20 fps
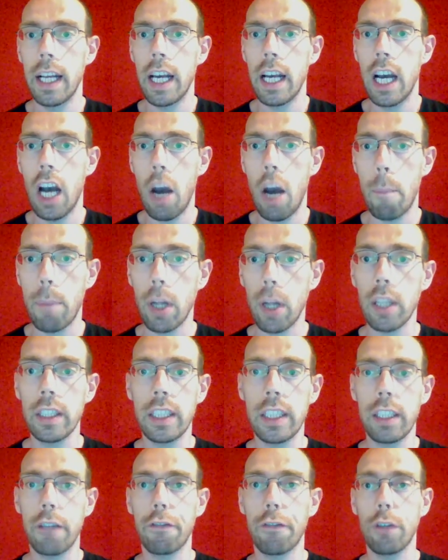A
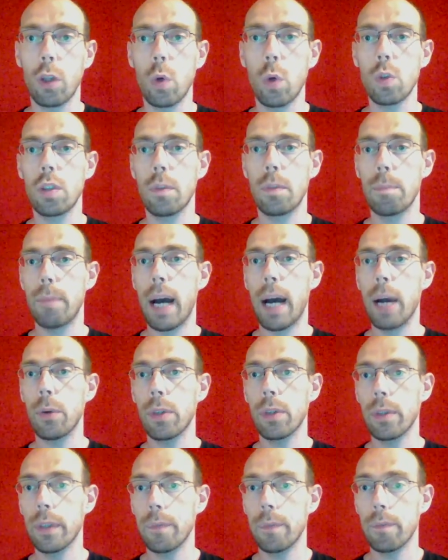policy of closed
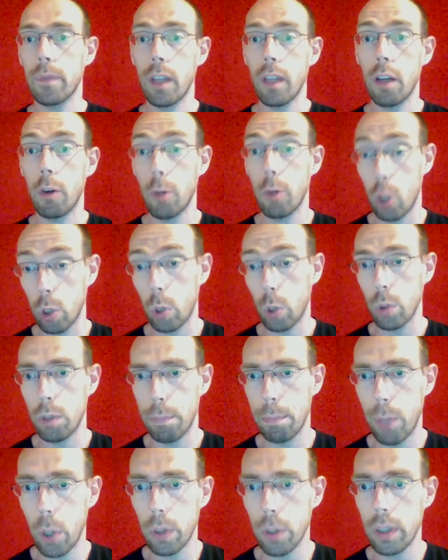
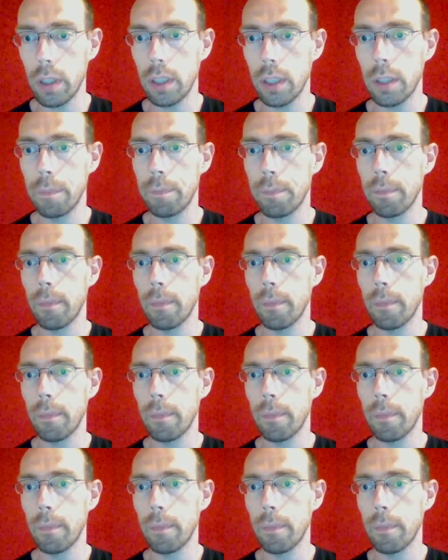borders